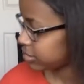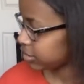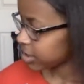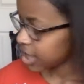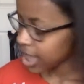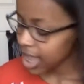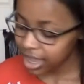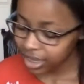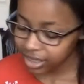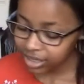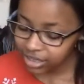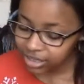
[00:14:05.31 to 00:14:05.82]

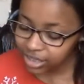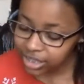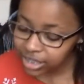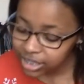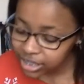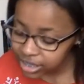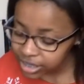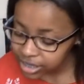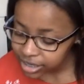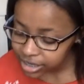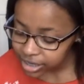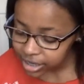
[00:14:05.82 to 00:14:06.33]
I need it
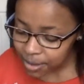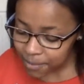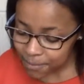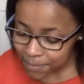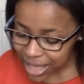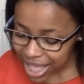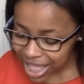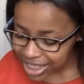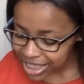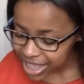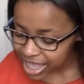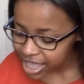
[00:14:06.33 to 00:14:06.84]
in
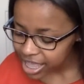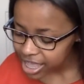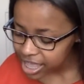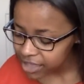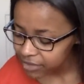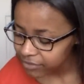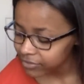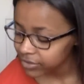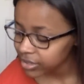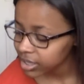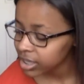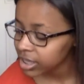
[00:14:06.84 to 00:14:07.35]
my
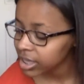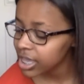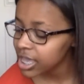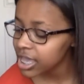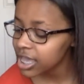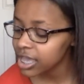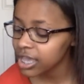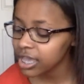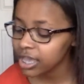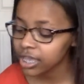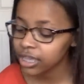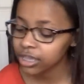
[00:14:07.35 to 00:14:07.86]
life,
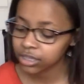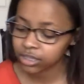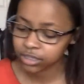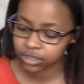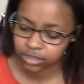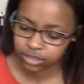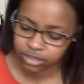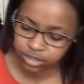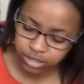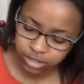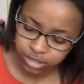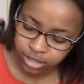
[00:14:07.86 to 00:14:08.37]

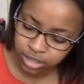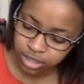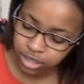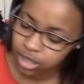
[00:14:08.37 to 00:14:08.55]
yeah.